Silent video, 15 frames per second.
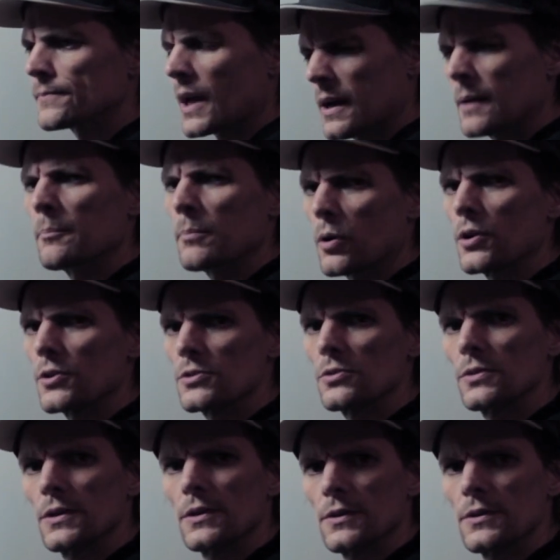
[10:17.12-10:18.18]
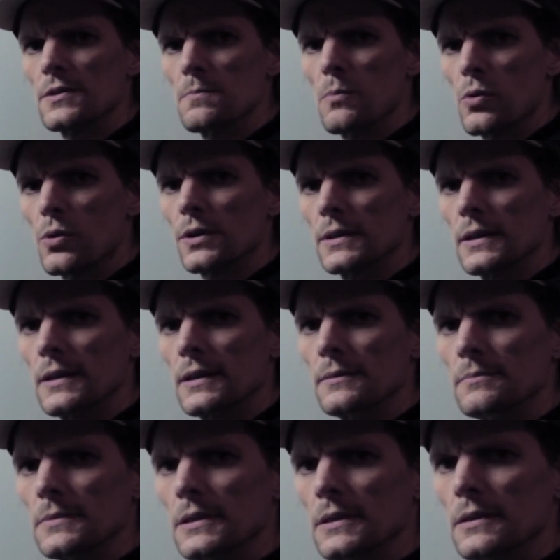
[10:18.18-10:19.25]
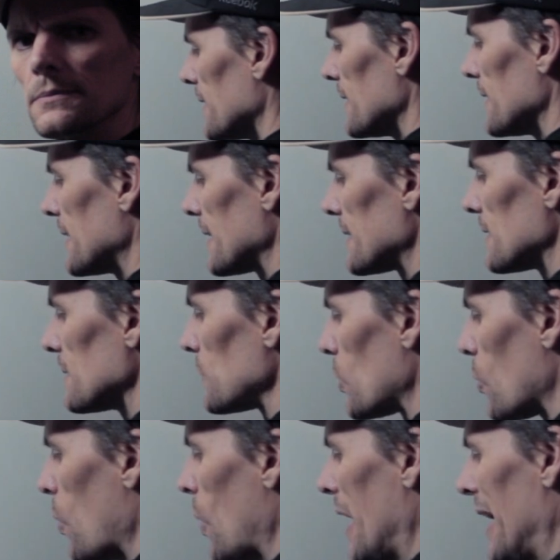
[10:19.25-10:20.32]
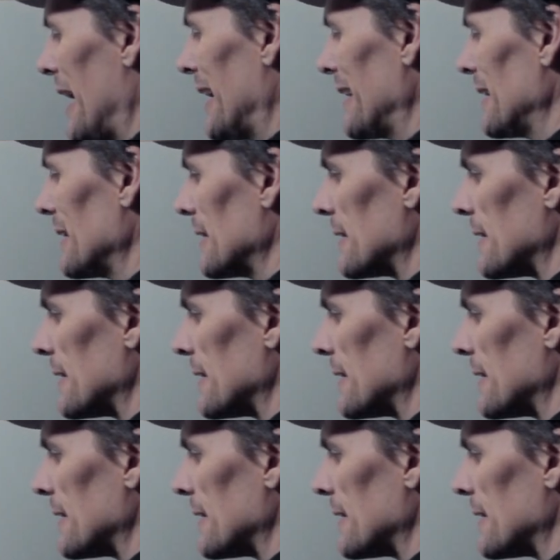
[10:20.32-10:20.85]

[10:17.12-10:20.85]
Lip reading: I'm partial to Ernest Borgnine, yeah. You got them quad